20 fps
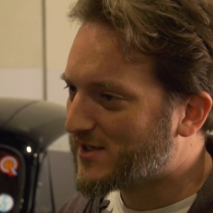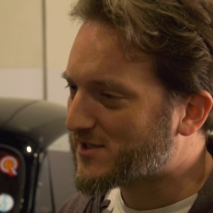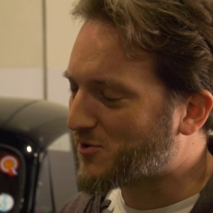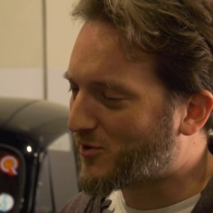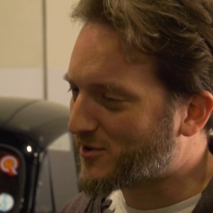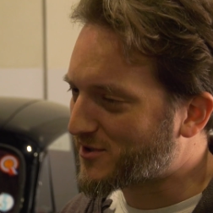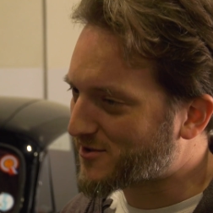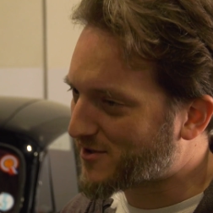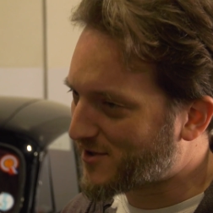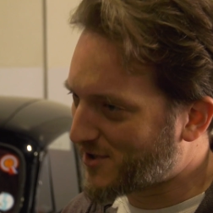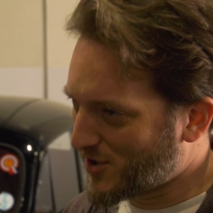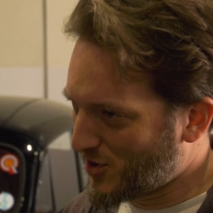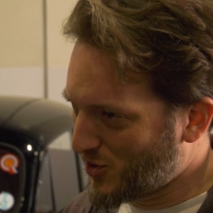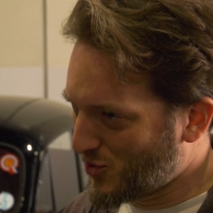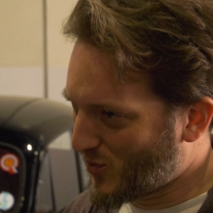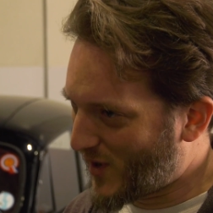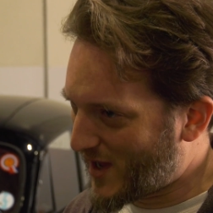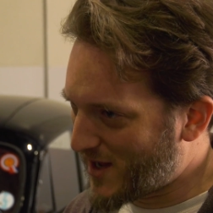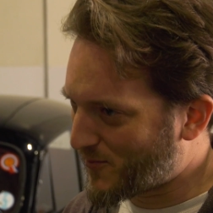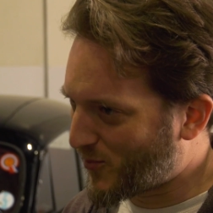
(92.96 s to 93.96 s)
So under the
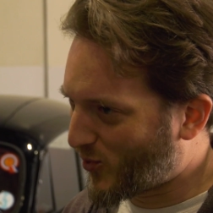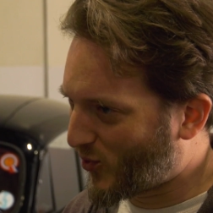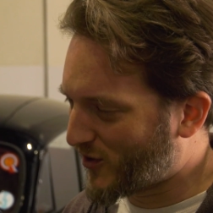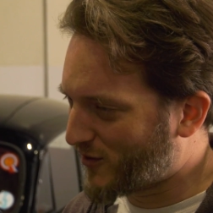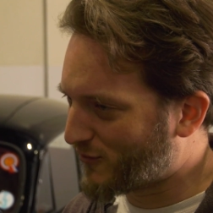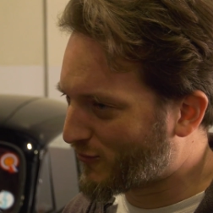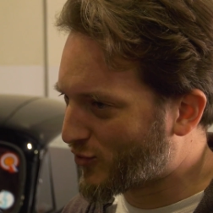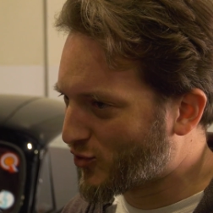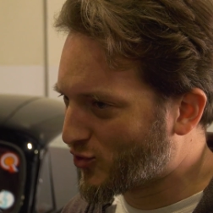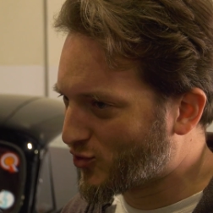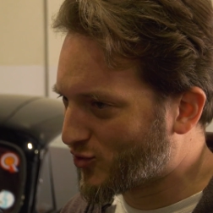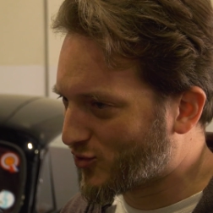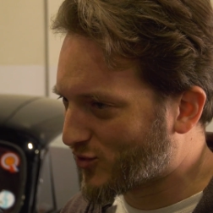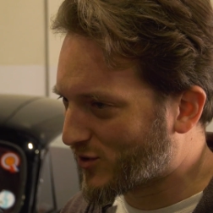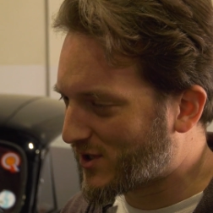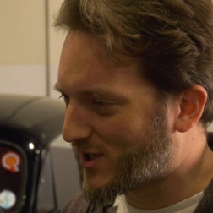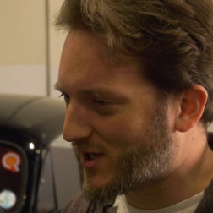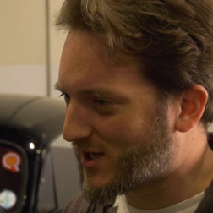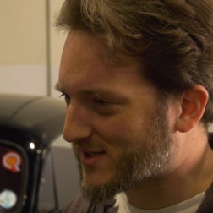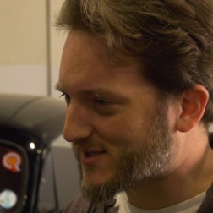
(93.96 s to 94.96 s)
new eight-point
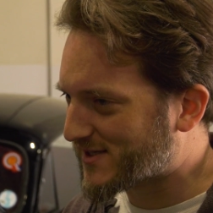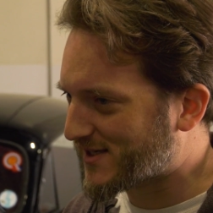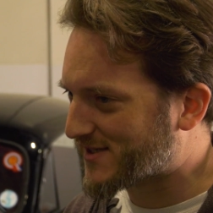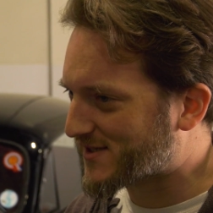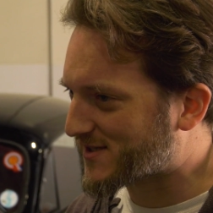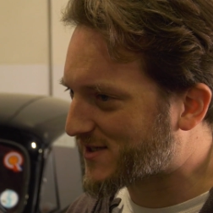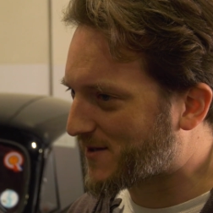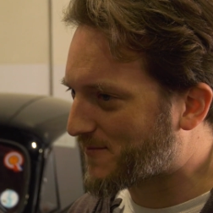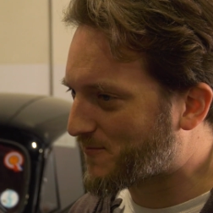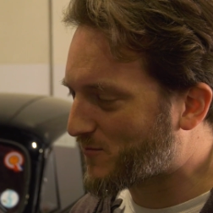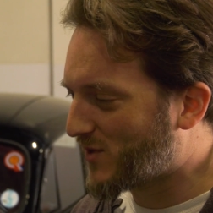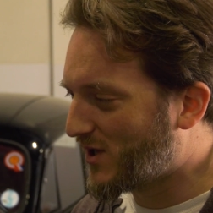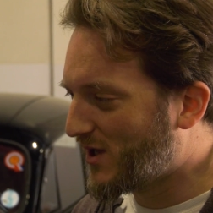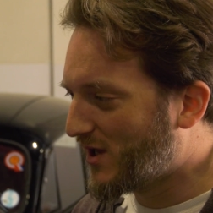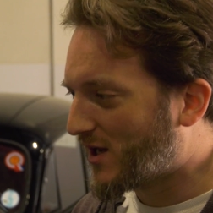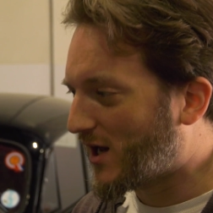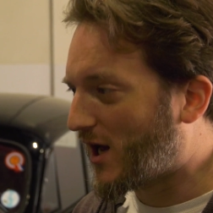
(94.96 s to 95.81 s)
rule uh, system,